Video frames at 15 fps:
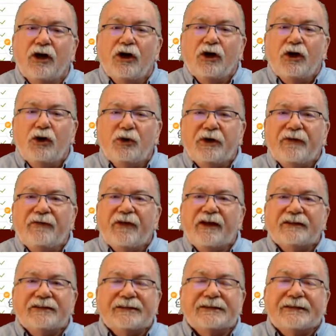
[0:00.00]
who can
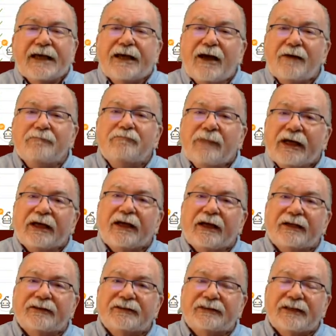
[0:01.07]
then set up
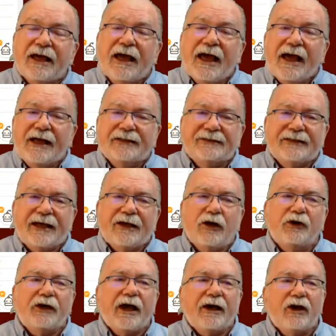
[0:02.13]
meetings and say,
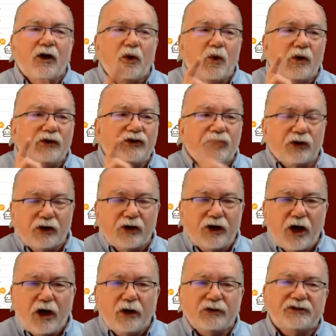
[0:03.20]
okay, well, you're going
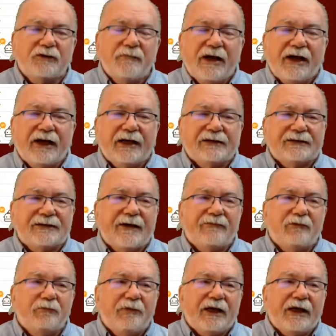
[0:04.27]
to host a meeting at
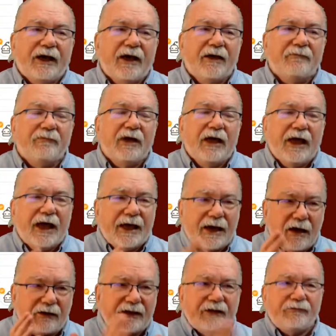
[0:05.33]
7 p.m. and
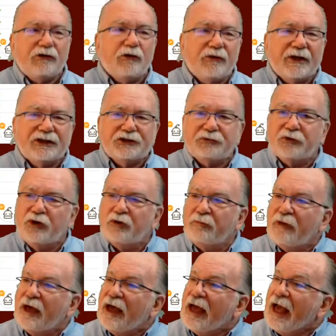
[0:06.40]
I'll give you this room.
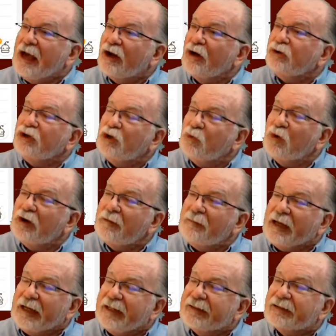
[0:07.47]
And oh, you want a
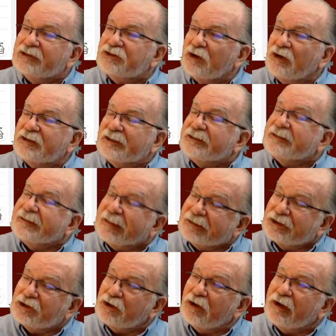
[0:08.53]
meeting that starts at
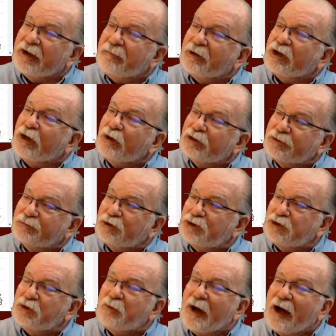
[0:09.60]
6:30 but goes for
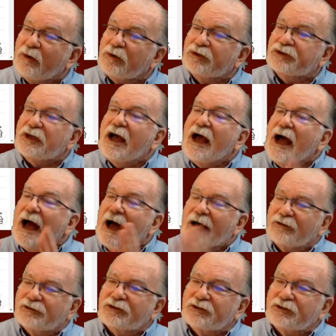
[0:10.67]
2 hours? I'll